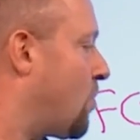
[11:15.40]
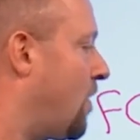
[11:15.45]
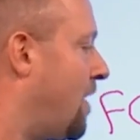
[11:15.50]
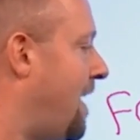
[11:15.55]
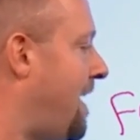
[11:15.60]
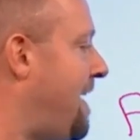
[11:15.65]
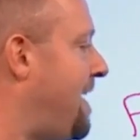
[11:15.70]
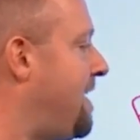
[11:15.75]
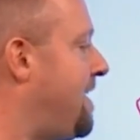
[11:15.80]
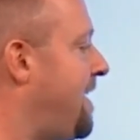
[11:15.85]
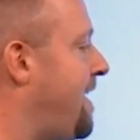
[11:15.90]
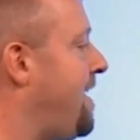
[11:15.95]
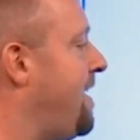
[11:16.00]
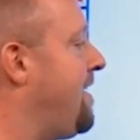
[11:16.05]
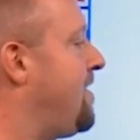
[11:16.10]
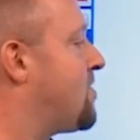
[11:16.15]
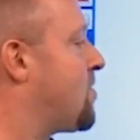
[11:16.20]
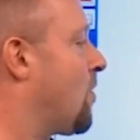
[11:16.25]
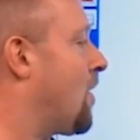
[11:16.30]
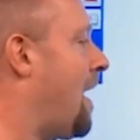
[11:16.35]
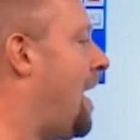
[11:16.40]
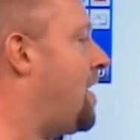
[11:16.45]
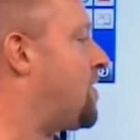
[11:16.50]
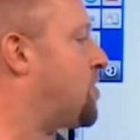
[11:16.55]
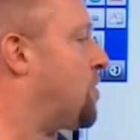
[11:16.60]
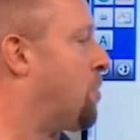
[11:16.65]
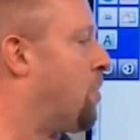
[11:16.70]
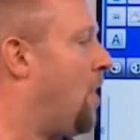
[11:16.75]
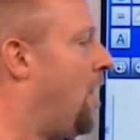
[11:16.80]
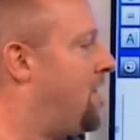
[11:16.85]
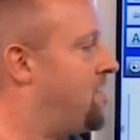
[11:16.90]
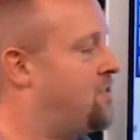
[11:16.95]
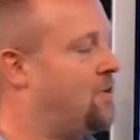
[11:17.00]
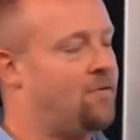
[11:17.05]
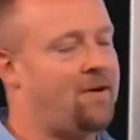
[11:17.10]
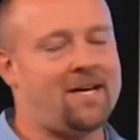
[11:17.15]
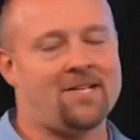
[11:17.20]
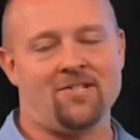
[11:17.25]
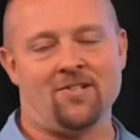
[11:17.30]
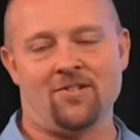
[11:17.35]
that's where EDs, or
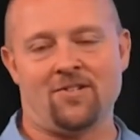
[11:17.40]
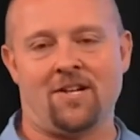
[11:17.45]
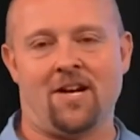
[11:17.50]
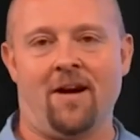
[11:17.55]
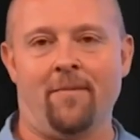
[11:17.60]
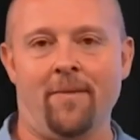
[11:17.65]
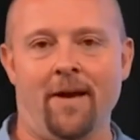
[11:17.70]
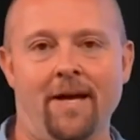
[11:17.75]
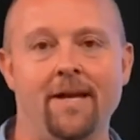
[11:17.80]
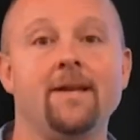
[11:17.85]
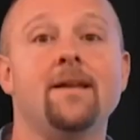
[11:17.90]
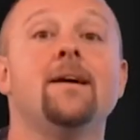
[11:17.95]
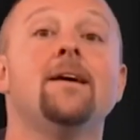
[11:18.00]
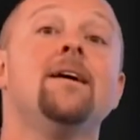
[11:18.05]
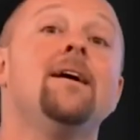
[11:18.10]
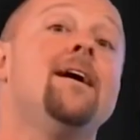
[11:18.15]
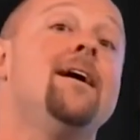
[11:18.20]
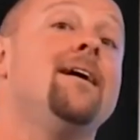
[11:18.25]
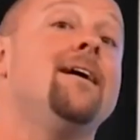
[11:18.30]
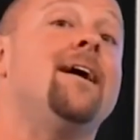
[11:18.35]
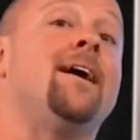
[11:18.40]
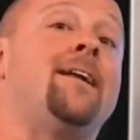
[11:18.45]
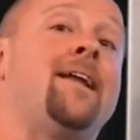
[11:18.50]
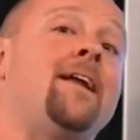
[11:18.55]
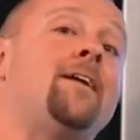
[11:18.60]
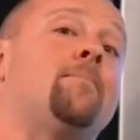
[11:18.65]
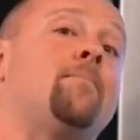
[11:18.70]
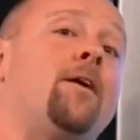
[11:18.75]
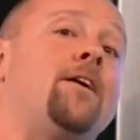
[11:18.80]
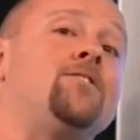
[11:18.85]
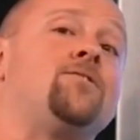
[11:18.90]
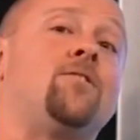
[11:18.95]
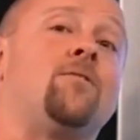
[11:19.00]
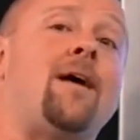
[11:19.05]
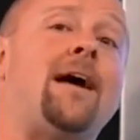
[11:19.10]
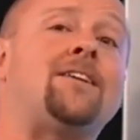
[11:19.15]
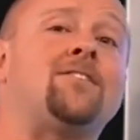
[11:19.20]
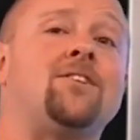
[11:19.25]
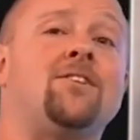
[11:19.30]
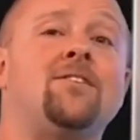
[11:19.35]
enterprise directors, come in. An
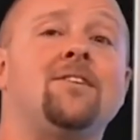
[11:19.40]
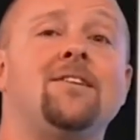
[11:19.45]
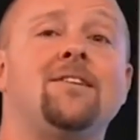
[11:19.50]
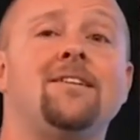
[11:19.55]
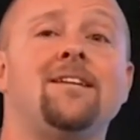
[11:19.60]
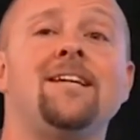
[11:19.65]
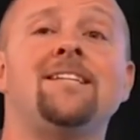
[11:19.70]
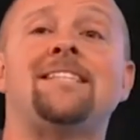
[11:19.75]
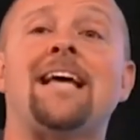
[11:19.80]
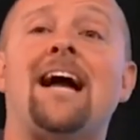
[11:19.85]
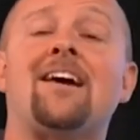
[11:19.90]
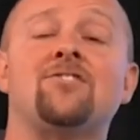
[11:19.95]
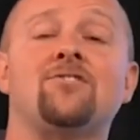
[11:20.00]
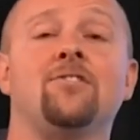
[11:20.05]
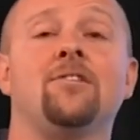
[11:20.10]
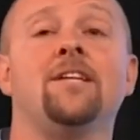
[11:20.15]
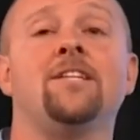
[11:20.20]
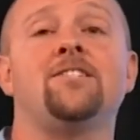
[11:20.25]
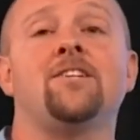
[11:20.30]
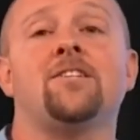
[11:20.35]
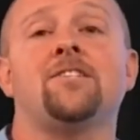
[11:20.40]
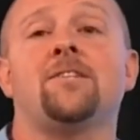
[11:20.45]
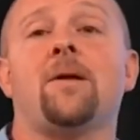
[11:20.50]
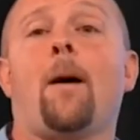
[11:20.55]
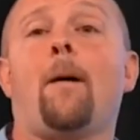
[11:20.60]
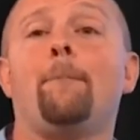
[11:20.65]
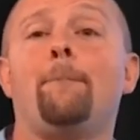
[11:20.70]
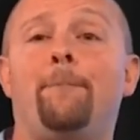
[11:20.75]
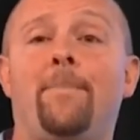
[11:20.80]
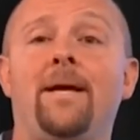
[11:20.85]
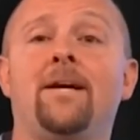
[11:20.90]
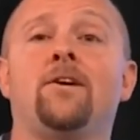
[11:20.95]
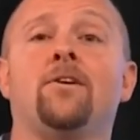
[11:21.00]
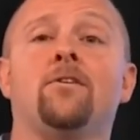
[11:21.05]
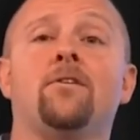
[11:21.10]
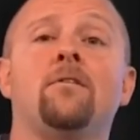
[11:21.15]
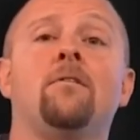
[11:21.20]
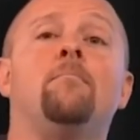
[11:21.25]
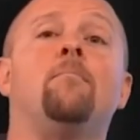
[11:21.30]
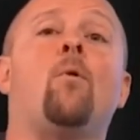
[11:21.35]
enterprise director is actually just a
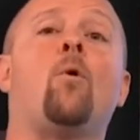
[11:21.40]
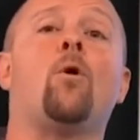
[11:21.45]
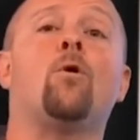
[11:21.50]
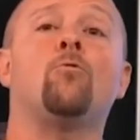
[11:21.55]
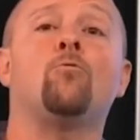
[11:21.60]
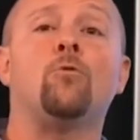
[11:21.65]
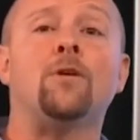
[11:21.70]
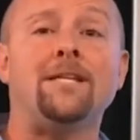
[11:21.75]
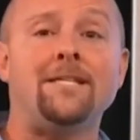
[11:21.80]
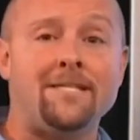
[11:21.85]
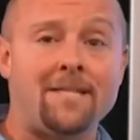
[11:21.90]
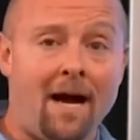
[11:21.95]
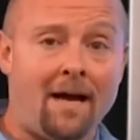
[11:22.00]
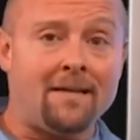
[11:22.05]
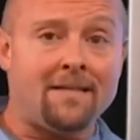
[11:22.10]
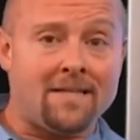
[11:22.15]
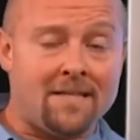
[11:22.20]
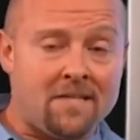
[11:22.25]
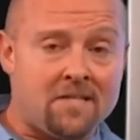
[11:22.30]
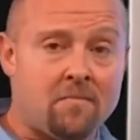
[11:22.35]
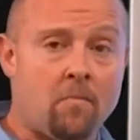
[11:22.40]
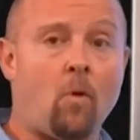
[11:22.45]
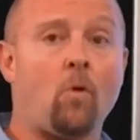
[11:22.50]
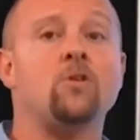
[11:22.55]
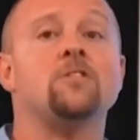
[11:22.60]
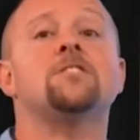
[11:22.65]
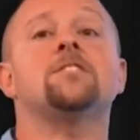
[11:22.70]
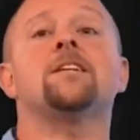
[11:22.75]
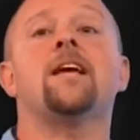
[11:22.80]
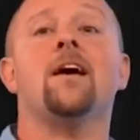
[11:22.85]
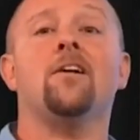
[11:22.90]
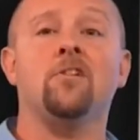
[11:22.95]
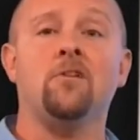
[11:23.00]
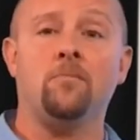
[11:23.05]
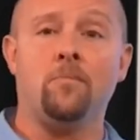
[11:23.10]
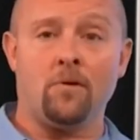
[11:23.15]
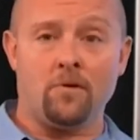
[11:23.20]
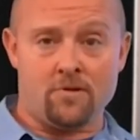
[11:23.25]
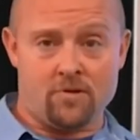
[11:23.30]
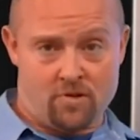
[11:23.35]
bigger, more redundant, more
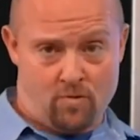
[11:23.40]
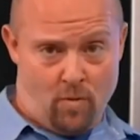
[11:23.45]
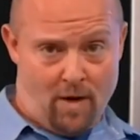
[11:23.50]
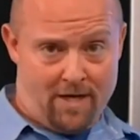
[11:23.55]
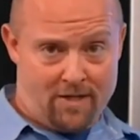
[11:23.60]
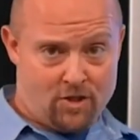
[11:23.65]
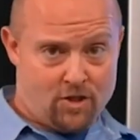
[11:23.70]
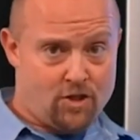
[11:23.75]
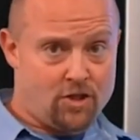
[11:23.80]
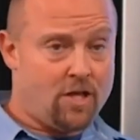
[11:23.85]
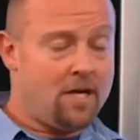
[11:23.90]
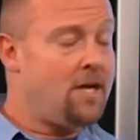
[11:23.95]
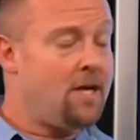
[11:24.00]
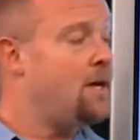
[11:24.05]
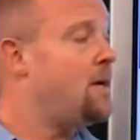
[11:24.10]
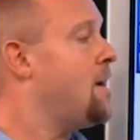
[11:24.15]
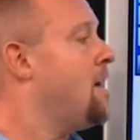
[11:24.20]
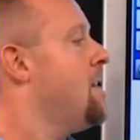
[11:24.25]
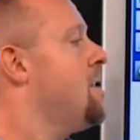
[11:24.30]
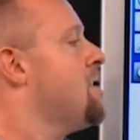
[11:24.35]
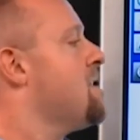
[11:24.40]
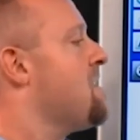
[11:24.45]
scalable switch.